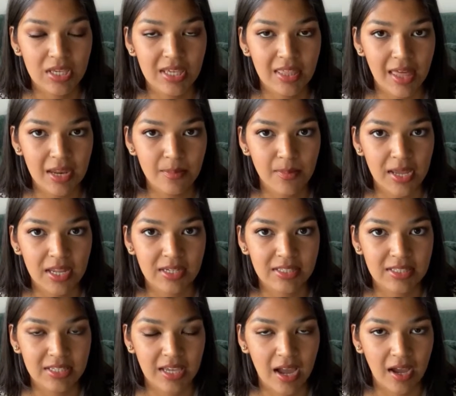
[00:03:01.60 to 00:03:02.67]
He then made
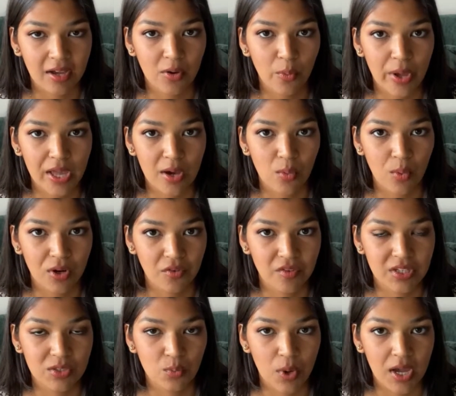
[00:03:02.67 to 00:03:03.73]
Sacagawea one
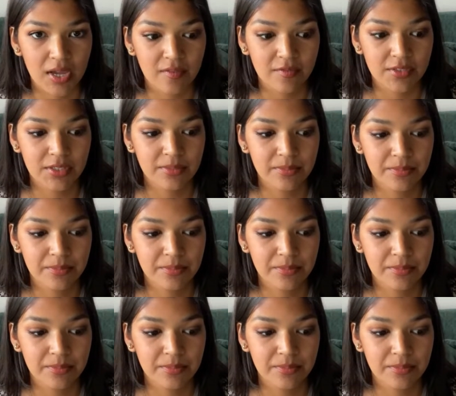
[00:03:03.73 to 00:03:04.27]
of his wives.